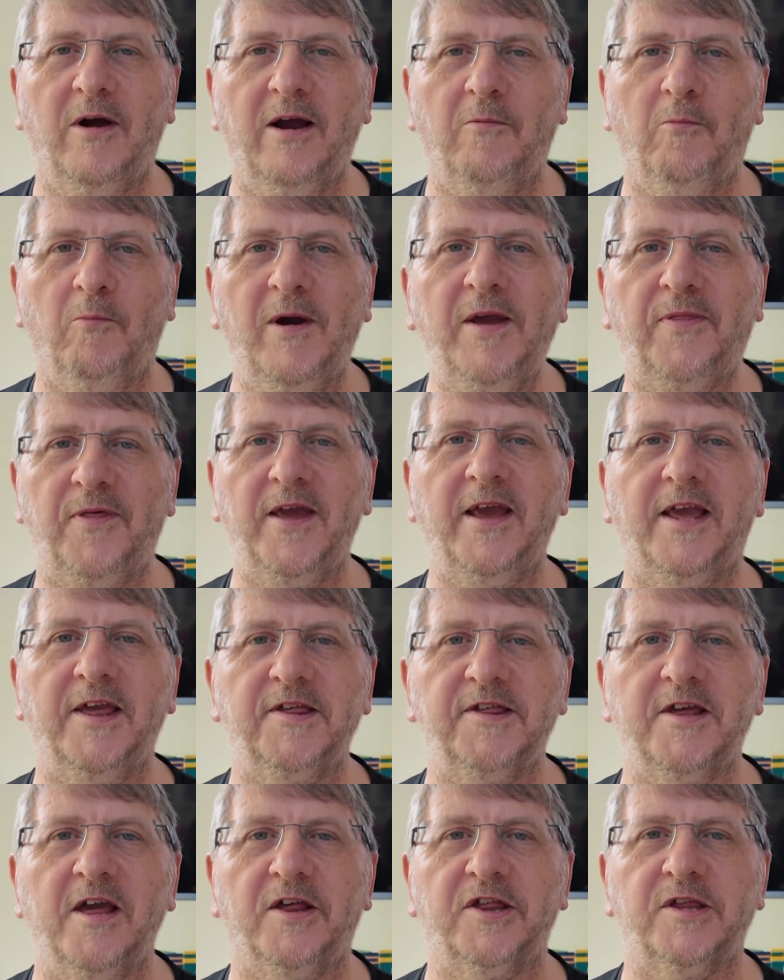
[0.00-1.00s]
we think
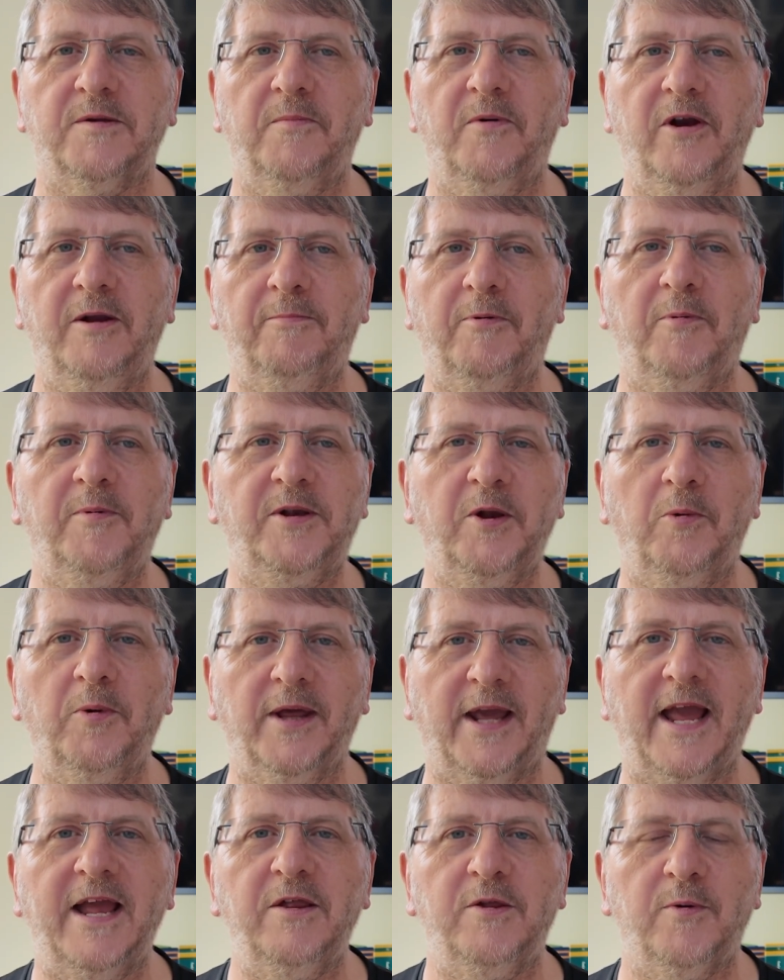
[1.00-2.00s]
it's customary, but we don't want
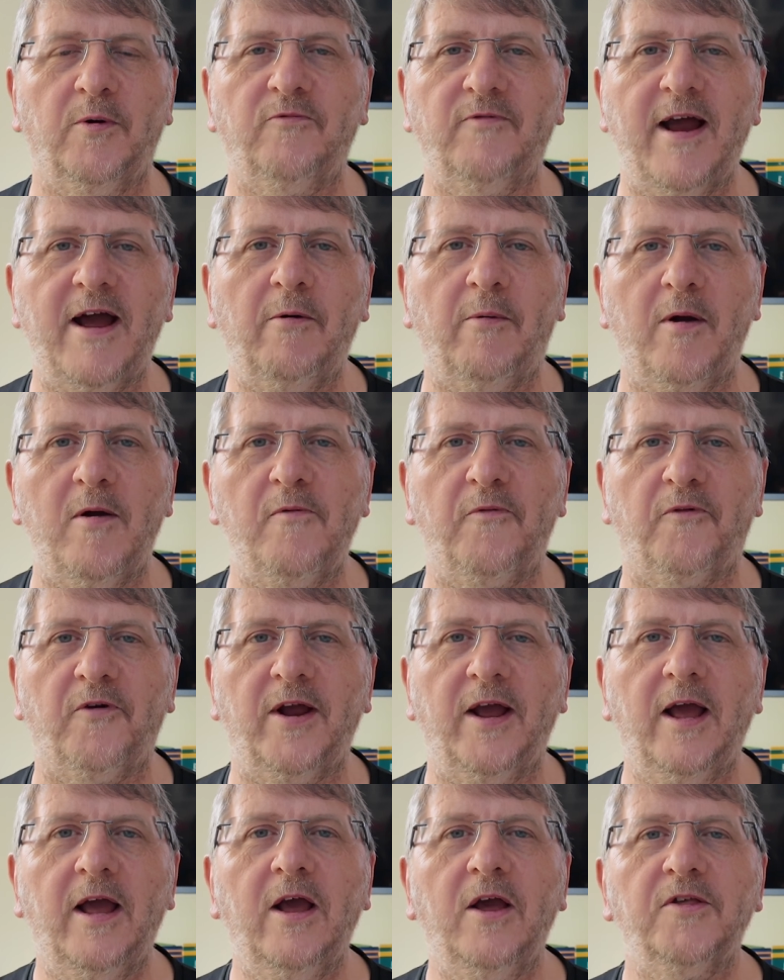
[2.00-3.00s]
to get into a row over
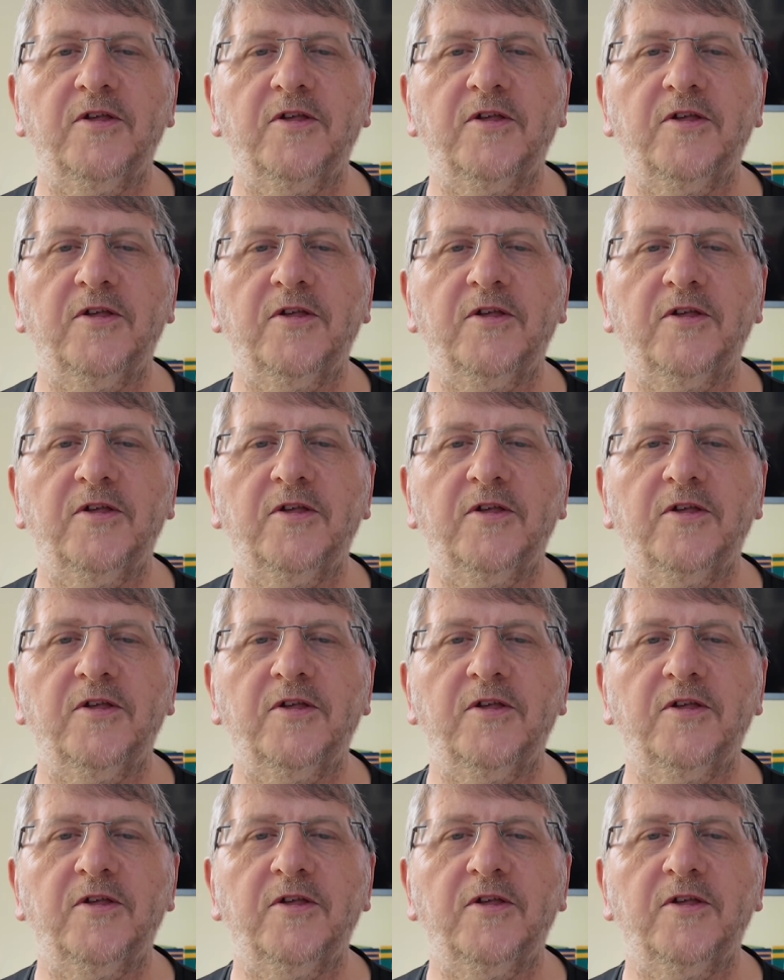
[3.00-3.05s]
it.